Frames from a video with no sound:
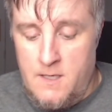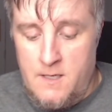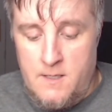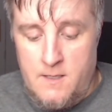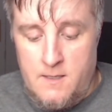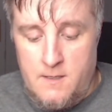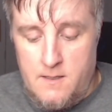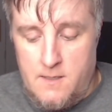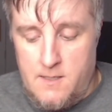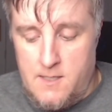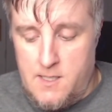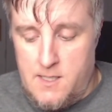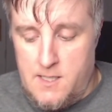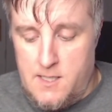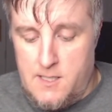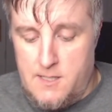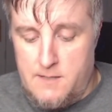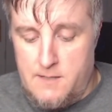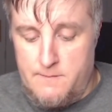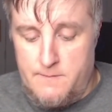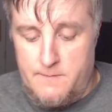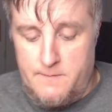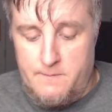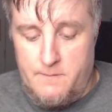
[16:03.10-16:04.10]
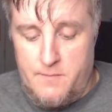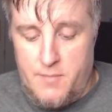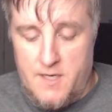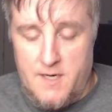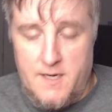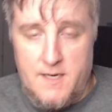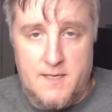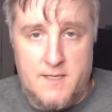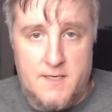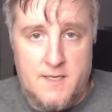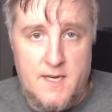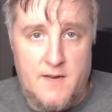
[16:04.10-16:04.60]
but
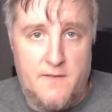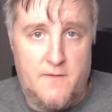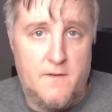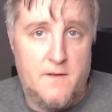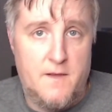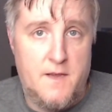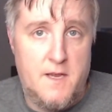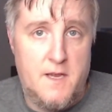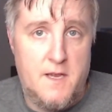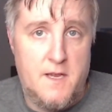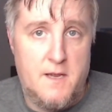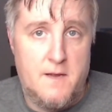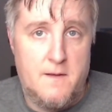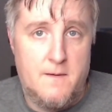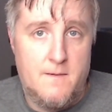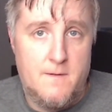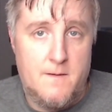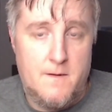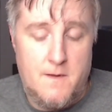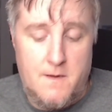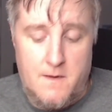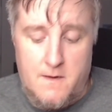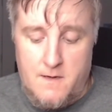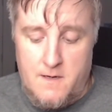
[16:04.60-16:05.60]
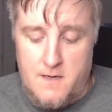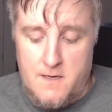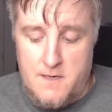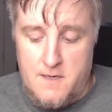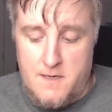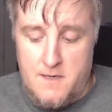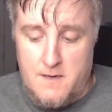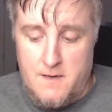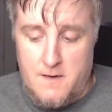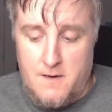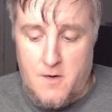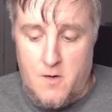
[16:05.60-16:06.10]
it's definitely
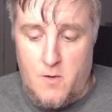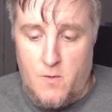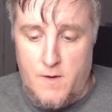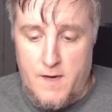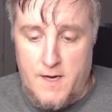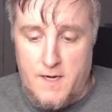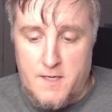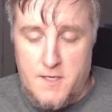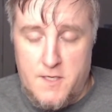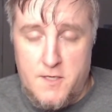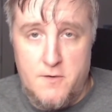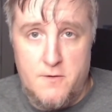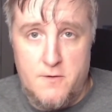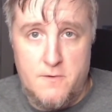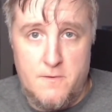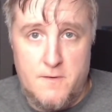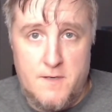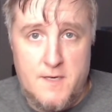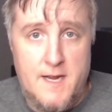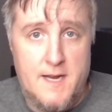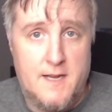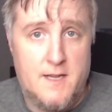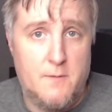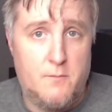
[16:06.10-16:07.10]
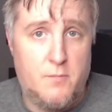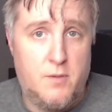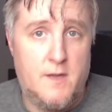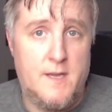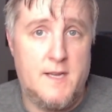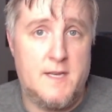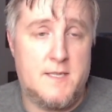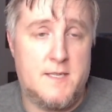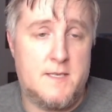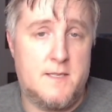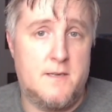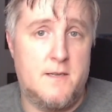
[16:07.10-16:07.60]
going to take the
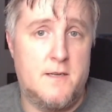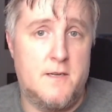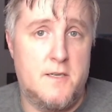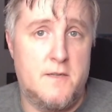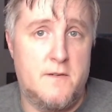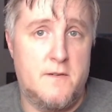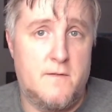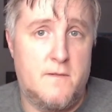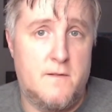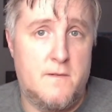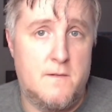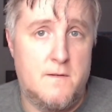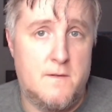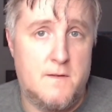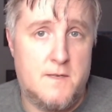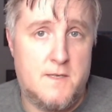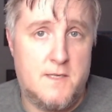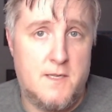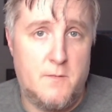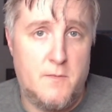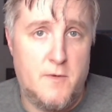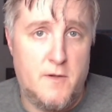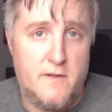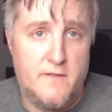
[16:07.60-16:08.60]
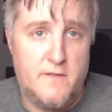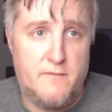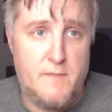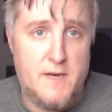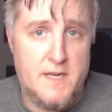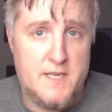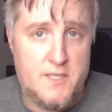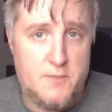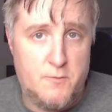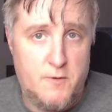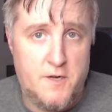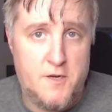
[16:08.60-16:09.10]
place of some of my
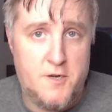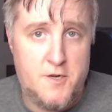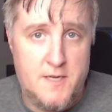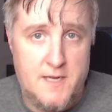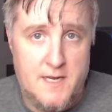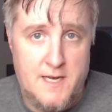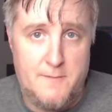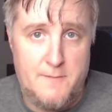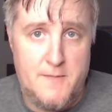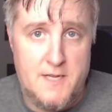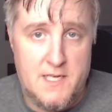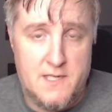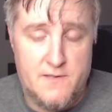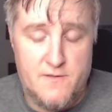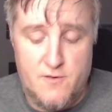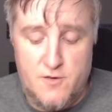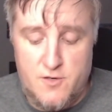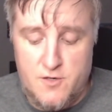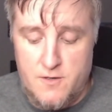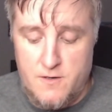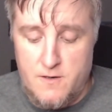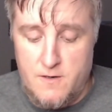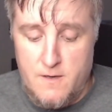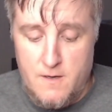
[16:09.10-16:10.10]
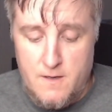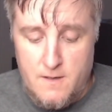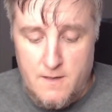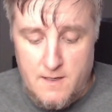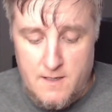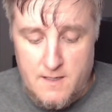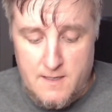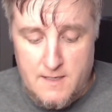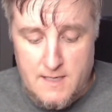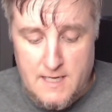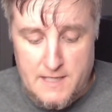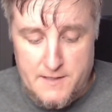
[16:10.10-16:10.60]
Switch time, that's for sure,
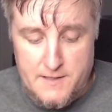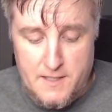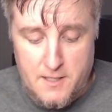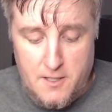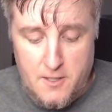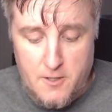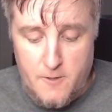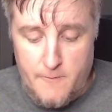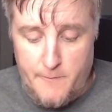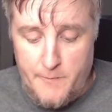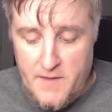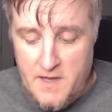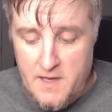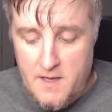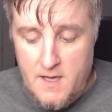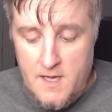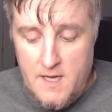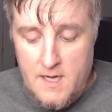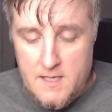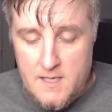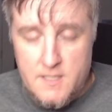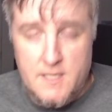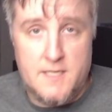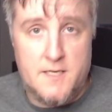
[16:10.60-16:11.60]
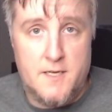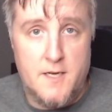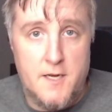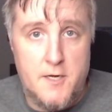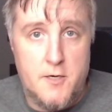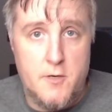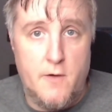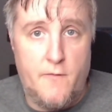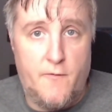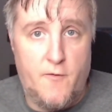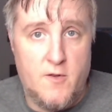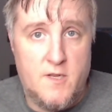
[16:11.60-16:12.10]
on the go. So that's going to
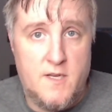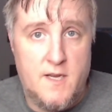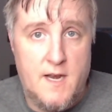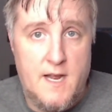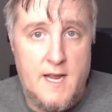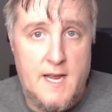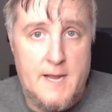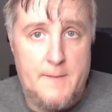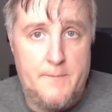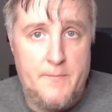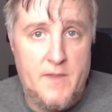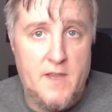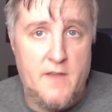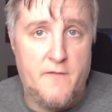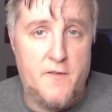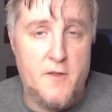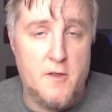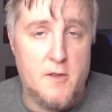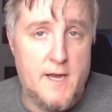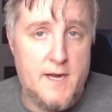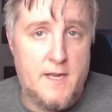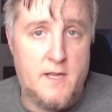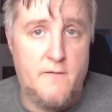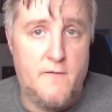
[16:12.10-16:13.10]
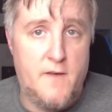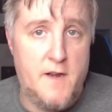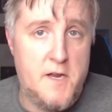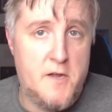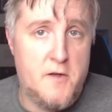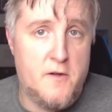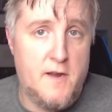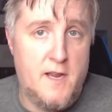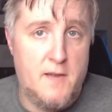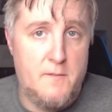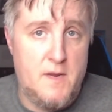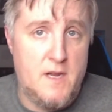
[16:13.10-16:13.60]
do it for today. If you liked the
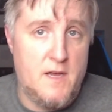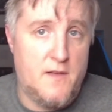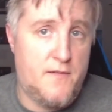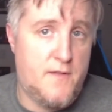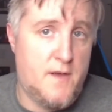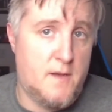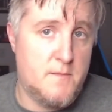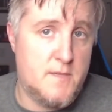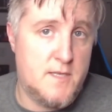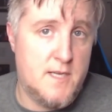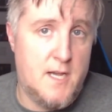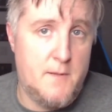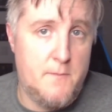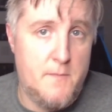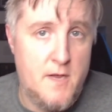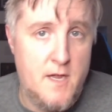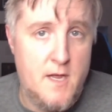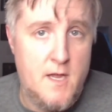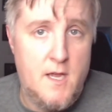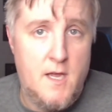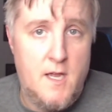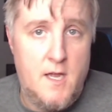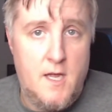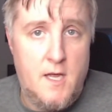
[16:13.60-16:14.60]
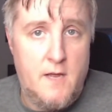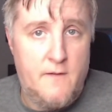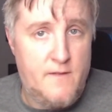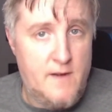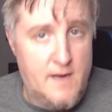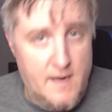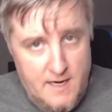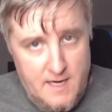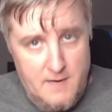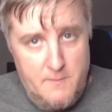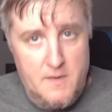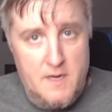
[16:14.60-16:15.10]
video, give me a thumbs up. If
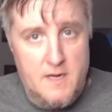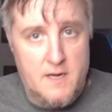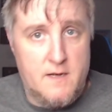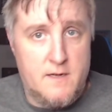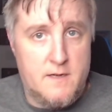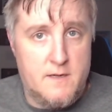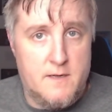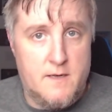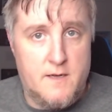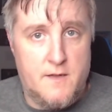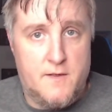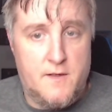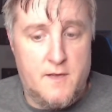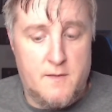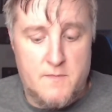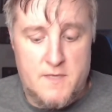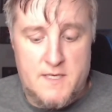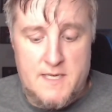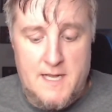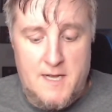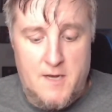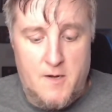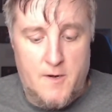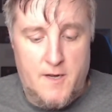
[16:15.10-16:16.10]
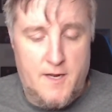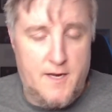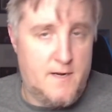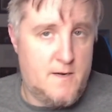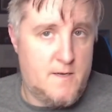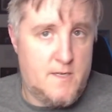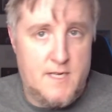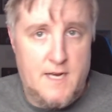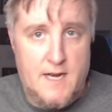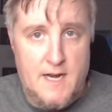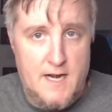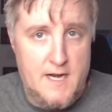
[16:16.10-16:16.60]
not, give me a thumbs down. I
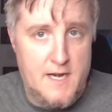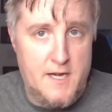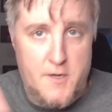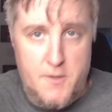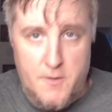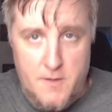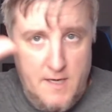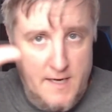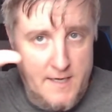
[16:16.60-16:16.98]
understand. I didn't do like the